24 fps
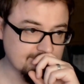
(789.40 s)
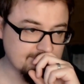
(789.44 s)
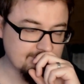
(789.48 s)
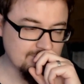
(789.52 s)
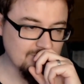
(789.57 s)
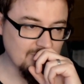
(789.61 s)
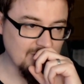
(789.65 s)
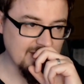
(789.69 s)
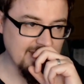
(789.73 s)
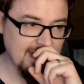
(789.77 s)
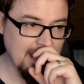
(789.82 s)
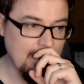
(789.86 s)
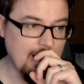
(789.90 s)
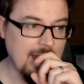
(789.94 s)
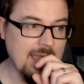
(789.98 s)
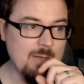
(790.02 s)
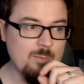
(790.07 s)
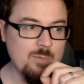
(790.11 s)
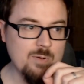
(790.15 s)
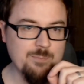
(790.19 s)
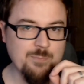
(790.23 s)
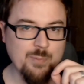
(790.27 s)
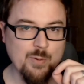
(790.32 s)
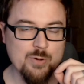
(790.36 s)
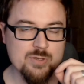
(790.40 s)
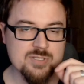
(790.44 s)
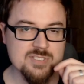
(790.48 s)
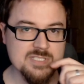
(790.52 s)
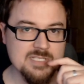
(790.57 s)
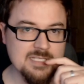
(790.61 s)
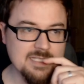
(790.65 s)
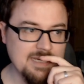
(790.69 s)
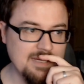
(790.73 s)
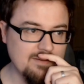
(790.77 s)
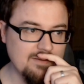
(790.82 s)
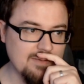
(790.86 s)
Now, I would
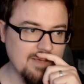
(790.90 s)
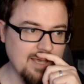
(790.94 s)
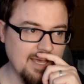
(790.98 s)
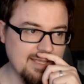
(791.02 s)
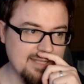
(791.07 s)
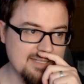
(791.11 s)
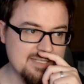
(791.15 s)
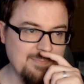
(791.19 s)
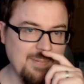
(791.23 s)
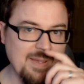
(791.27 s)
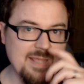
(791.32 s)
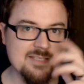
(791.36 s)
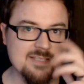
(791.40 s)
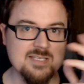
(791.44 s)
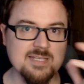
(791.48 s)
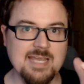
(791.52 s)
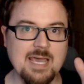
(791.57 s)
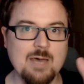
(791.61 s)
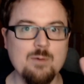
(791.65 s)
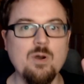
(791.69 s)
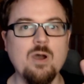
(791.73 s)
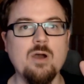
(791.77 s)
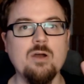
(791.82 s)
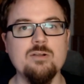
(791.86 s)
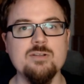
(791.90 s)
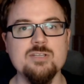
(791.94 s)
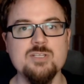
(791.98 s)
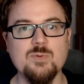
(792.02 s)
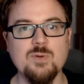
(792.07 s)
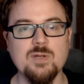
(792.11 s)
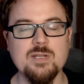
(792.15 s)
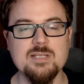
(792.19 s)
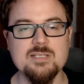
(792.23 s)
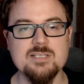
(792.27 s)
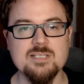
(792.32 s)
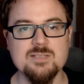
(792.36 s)
personally, it depends on how hard you
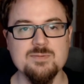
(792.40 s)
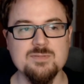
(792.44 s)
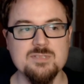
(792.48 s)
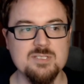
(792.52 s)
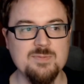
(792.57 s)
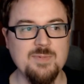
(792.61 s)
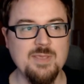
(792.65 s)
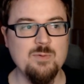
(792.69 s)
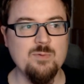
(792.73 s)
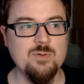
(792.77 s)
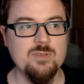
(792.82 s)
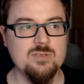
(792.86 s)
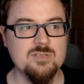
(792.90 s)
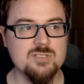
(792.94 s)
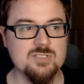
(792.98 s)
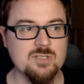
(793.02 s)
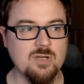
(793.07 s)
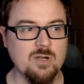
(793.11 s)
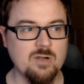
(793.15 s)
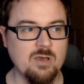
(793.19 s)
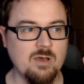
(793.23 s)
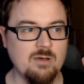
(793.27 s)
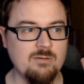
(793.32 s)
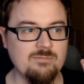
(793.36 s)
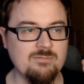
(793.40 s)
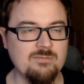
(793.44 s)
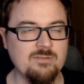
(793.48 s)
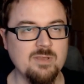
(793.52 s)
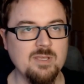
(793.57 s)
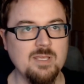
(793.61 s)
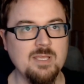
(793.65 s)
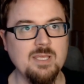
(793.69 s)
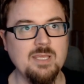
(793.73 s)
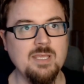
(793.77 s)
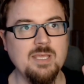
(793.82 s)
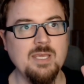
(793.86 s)
want it to be when you start off.
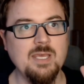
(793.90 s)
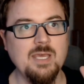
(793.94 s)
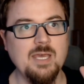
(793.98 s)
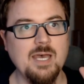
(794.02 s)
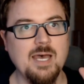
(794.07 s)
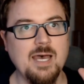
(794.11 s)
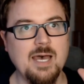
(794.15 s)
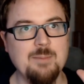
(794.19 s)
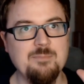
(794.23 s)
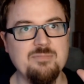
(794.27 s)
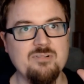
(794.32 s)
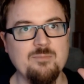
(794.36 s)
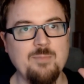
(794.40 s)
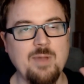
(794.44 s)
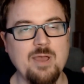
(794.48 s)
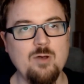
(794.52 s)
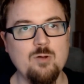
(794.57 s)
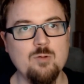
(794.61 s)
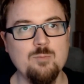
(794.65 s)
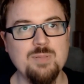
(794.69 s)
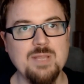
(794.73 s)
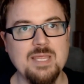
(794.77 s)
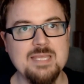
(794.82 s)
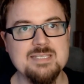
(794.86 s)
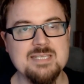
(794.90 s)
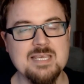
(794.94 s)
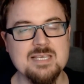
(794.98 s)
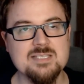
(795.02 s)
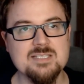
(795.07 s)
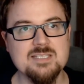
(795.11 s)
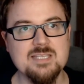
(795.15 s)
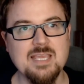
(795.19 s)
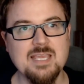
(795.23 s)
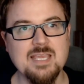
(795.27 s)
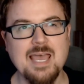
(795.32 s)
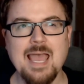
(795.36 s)
For my own
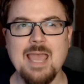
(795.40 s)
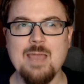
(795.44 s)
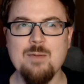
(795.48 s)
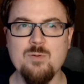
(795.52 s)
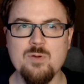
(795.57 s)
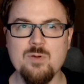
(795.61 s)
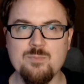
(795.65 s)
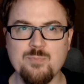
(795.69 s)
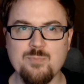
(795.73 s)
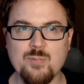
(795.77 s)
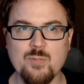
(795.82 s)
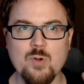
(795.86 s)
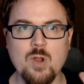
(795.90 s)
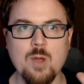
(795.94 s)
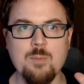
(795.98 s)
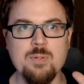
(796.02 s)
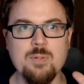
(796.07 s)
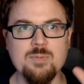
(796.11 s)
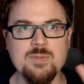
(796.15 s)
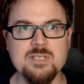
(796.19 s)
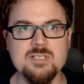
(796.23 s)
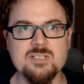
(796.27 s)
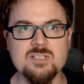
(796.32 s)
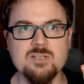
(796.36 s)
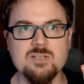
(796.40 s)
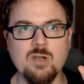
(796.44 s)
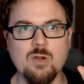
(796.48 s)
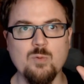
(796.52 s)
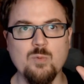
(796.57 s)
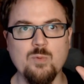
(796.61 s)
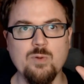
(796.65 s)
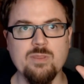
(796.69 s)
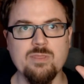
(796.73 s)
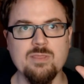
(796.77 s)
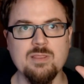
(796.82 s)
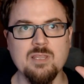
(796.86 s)
playtesting, I would probably start
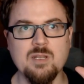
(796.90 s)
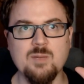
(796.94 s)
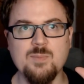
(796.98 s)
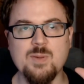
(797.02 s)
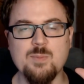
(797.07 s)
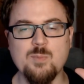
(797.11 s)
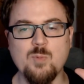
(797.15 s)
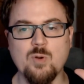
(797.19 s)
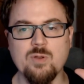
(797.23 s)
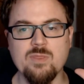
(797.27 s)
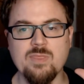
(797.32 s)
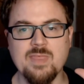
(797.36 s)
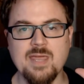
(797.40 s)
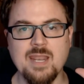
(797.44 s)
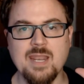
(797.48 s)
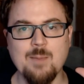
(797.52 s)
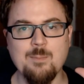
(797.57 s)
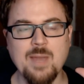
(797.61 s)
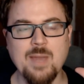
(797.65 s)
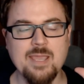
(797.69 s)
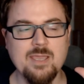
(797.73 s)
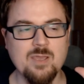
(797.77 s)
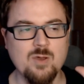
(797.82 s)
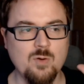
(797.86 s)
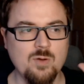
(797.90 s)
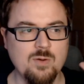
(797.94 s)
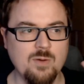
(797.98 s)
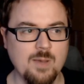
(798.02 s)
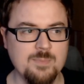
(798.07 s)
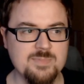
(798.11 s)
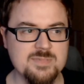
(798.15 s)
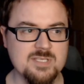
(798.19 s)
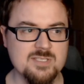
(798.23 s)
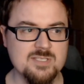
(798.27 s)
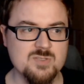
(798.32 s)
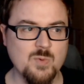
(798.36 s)
with a little bit more than that. I might go up
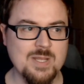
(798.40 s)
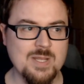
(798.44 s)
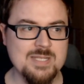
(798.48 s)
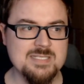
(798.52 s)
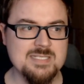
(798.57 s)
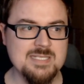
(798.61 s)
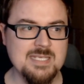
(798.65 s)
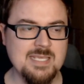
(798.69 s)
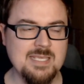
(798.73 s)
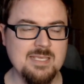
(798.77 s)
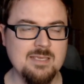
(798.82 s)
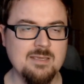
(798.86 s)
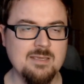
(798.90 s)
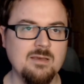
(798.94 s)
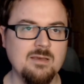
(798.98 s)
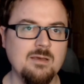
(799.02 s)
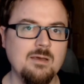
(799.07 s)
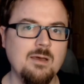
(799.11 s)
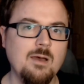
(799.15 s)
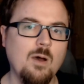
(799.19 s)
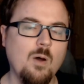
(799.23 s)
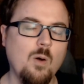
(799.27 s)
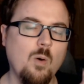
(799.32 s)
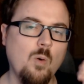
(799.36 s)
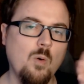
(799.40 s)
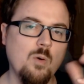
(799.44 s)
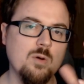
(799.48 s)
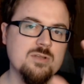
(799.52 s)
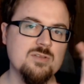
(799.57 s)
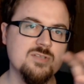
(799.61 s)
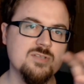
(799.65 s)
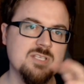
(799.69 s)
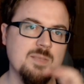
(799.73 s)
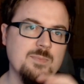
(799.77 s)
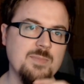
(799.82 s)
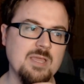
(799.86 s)
to 20 or do
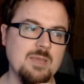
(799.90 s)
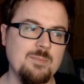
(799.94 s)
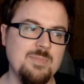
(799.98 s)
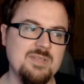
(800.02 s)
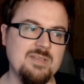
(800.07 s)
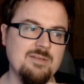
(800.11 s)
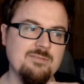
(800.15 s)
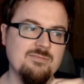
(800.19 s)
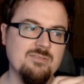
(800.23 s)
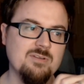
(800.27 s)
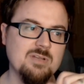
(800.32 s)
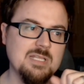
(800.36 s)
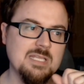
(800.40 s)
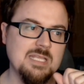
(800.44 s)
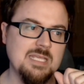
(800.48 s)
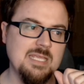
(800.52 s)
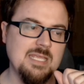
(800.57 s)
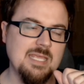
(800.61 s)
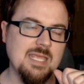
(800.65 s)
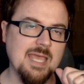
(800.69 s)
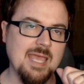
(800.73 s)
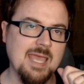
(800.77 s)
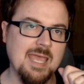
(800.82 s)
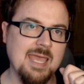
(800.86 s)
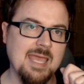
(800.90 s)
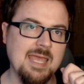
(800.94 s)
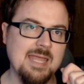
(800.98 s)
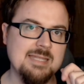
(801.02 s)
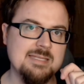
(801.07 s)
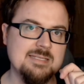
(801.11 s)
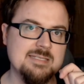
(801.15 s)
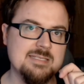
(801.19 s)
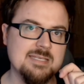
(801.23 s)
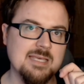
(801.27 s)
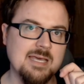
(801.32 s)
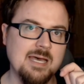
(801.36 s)
something a bit differently
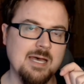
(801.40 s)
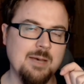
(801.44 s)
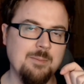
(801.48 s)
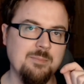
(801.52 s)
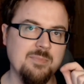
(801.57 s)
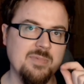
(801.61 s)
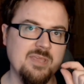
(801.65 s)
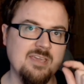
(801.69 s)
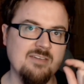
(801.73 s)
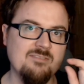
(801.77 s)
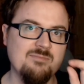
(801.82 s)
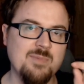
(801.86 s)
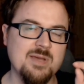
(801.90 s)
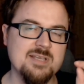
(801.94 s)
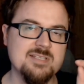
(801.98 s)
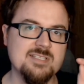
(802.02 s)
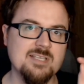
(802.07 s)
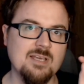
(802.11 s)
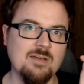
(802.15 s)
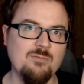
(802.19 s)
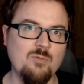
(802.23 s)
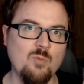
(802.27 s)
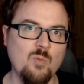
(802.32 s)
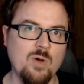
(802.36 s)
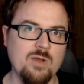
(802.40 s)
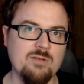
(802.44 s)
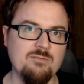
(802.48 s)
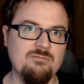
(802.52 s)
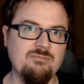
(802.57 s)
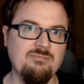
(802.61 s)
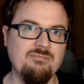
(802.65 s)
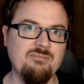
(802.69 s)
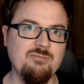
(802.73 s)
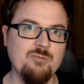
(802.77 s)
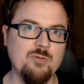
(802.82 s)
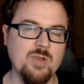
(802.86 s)
and give myself one
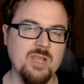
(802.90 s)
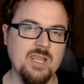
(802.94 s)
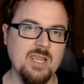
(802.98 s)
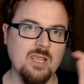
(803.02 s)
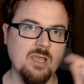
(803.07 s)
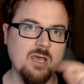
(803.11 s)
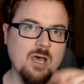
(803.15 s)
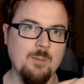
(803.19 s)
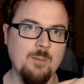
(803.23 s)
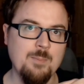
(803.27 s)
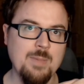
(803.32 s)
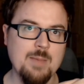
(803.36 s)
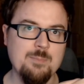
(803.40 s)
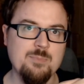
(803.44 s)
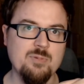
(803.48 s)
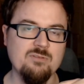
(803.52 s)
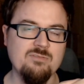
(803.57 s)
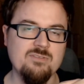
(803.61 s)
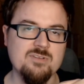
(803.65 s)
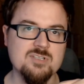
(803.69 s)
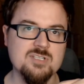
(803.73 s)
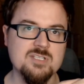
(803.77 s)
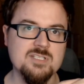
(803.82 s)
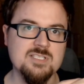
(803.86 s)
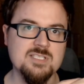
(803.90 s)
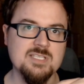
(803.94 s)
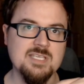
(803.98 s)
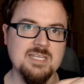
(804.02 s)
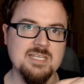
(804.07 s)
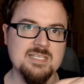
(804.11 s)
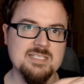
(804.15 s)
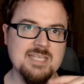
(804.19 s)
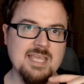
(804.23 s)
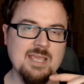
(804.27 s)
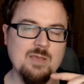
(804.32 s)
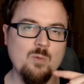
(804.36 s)
free combat proficiency to
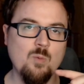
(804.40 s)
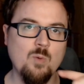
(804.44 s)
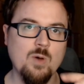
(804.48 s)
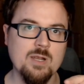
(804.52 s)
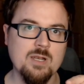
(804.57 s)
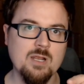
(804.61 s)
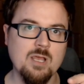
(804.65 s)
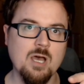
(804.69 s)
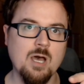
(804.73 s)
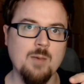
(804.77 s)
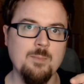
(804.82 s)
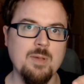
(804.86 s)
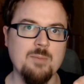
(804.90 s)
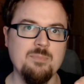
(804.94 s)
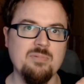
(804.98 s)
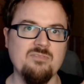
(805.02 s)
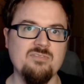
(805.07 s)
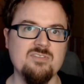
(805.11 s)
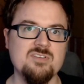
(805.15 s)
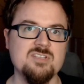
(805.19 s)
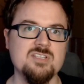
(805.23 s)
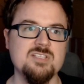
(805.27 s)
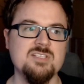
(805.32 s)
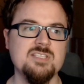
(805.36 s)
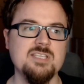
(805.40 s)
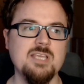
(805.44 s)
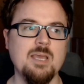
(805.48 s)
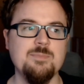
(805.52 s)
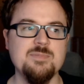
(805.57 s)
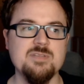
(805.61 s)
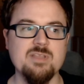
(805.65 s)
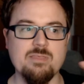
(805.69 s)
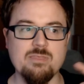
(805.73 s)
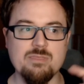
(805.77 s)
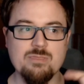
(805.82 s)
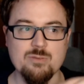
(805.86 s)
take one combat proficiency up
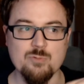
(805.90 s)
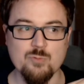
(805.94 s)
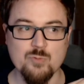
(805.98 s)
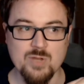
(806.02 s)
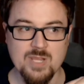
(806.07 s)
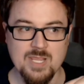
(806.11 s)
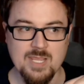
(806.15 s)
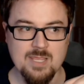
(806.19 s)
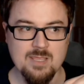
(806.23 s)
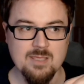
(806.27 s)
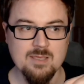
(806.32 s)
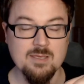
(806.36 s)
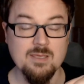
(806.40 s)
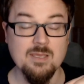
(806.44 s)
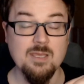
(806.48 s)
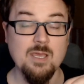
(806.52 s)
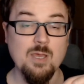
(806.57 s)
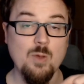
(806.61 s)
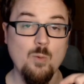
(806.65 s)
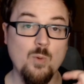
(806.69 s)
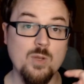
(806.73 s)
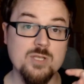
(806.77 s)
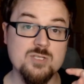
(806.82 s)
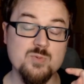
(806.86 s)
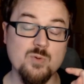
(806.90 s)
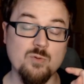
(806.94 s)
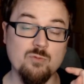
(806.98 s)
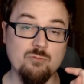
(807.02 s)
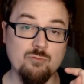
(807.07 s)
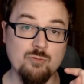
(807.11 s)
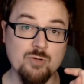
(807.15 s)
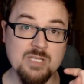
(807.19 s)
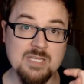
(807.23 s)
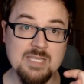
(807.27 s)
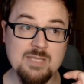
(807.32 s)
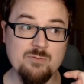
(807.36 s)
to 3, which will
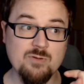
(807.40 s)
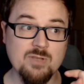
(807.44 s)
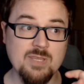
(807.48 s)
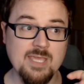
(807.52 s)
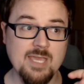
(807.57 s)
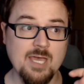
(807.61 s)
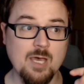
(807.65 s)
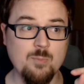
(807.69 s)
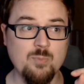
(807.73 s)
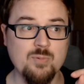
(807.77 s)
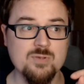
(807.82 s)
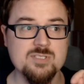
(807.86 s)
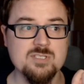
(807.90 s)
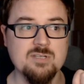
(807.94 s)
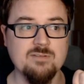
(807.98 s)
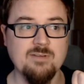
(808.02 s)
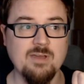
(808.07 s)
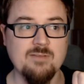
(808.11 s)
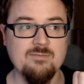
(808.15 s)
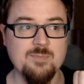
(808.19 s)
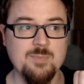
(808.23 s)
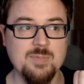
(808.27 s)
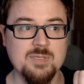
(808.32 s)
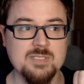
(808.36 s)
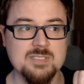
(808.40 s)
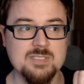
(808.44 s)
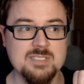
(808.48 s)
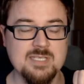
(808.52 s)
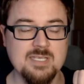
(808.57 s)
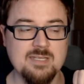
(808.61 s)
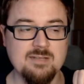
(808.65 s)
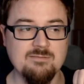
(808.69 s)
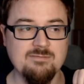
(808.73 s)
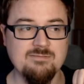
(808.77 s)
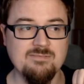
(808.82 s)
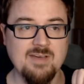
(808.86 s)
really, really help with survivability
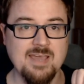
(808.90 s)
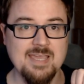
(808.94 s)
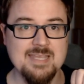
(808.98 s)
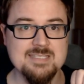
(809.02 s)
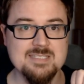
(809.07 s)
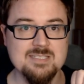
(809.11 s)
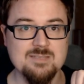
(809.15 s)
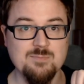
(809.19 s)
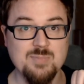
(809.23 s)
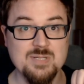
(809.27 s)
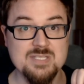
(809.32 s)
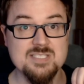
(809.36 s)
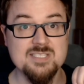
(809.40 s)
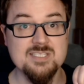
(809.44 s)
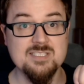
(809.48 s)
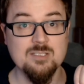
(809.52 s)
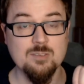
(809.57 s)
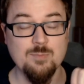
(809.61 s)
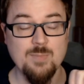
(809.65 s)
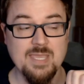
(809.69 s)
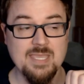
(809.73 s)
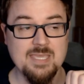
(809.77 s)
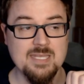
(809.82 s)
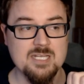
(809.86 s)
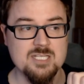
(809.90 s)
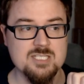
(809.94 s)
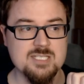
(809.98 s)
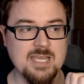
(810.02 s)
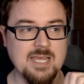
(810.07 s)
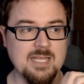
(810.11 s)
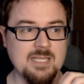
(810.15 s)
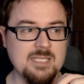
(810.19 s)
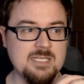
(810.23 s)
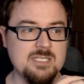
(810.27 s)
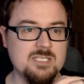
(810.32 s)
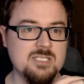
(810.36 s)
in a fight, but still make it a
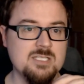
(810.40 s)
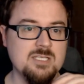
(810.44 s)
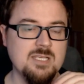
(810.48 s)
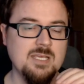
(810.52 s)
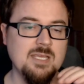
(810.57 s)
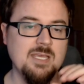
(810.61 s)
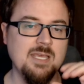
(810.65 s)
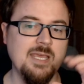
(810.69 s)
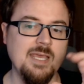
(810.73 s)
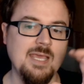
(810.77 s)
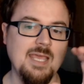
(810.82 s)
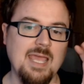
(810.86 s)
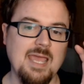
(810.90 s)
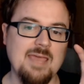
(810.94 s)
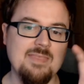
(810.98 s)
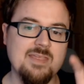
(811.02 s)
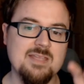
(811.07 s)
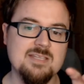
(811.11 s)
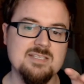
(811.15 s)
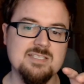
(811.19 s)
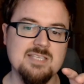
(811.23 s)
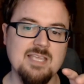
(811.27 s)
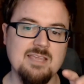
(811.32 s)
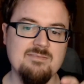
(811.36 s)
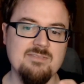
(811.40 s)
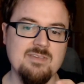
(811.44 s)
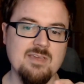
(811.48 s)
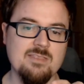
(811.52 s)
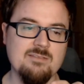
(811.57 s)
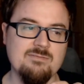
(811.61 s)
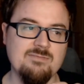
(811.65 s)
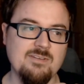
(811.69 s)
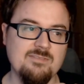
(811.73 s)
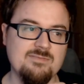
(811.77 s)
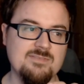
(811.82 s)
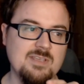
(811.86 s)
challenge, and then save the other
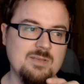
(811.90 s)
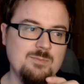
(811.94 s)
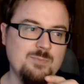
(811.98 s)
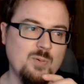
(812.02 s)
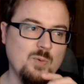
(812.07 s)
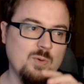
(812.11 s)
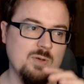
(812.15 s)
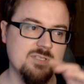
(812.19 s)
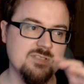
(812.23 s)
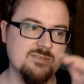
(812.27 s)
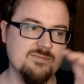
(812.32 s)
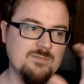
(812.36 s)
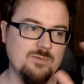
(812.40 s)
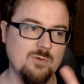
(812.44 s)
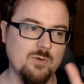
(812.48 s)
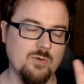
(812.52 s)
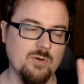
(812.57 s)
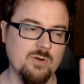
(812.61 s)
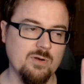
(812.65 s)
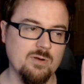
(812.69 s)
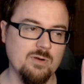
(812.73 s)
15 points for